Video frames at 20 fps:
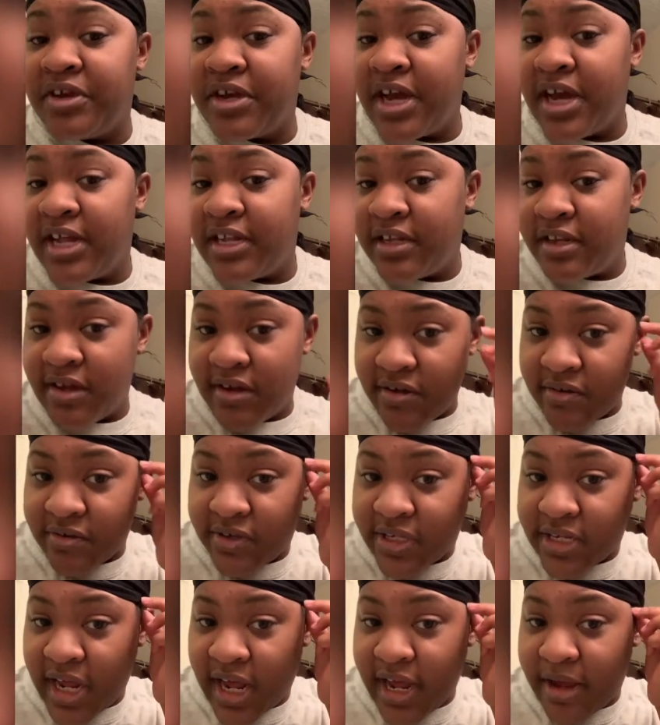got long
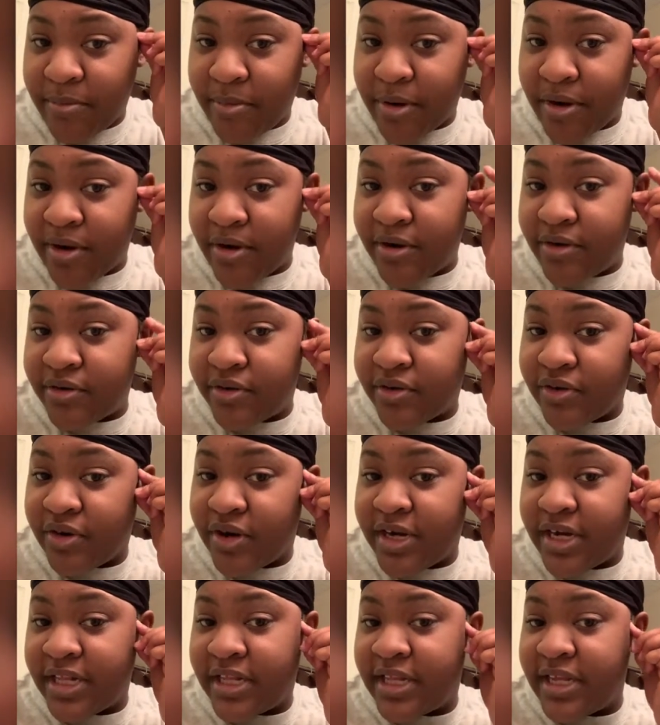sideburns or
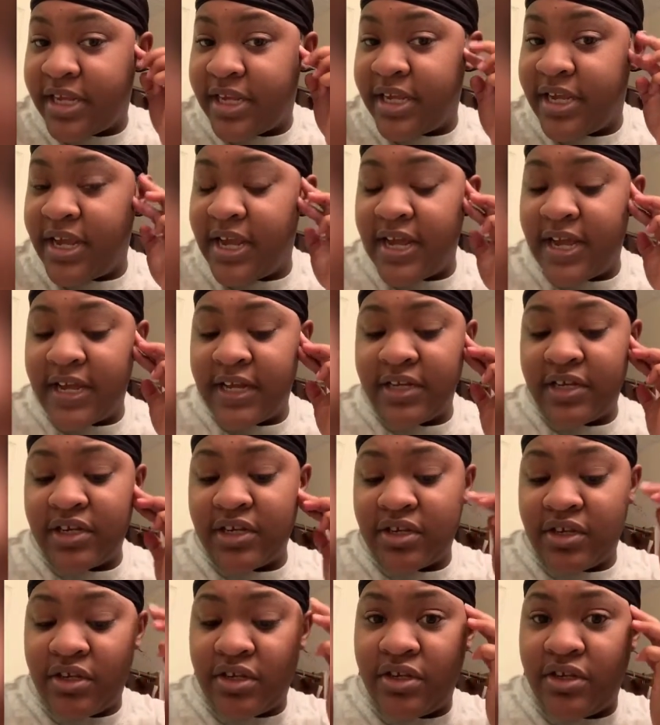anything,
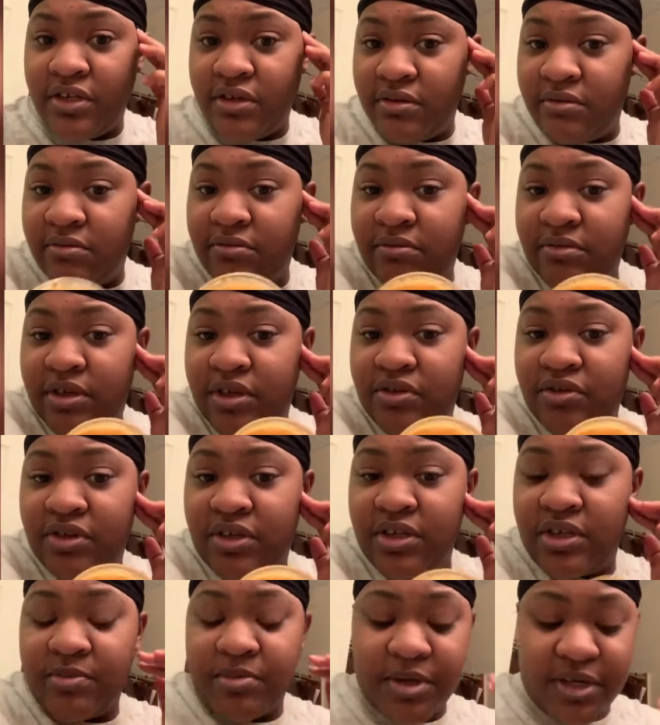just use
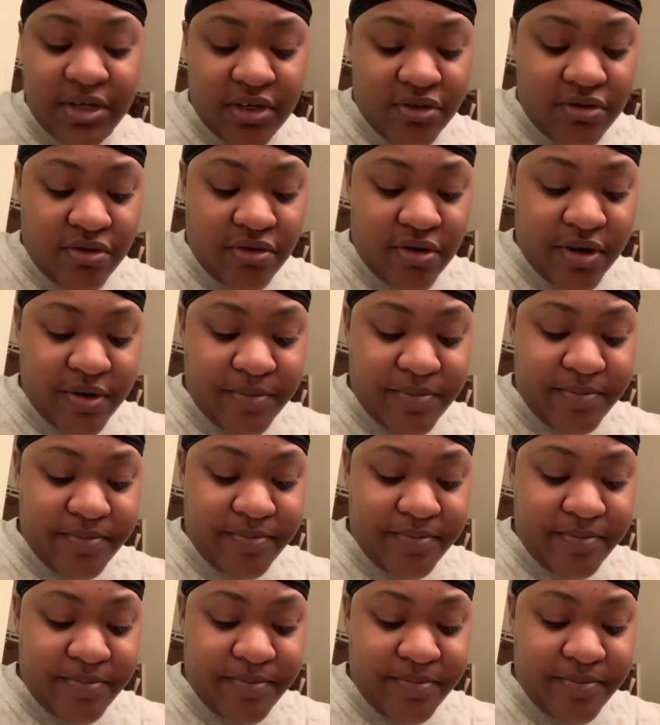the sponge cream.